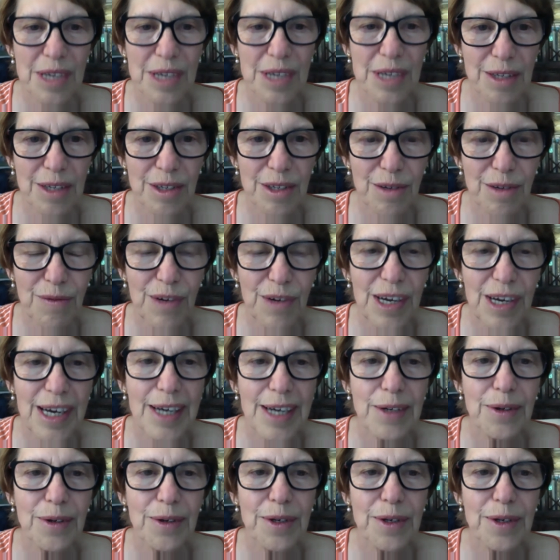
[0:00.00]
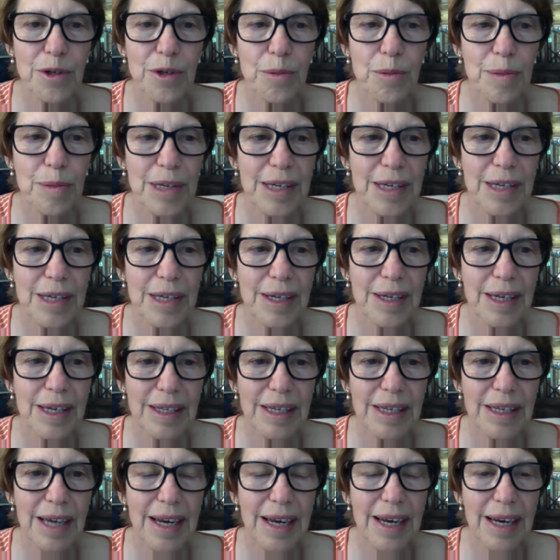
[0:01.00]
testify or to speak at
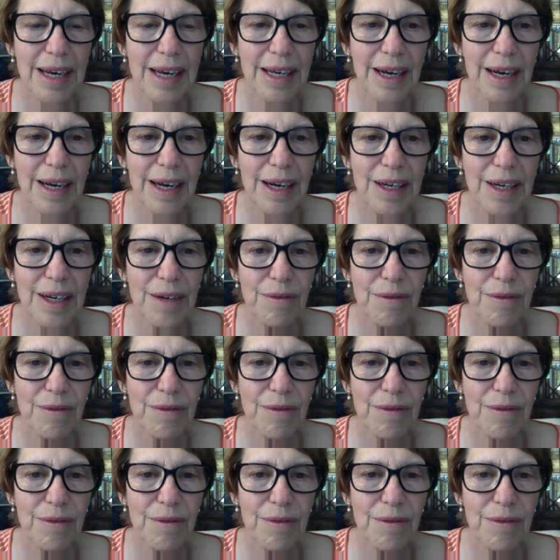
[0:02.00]
any kind of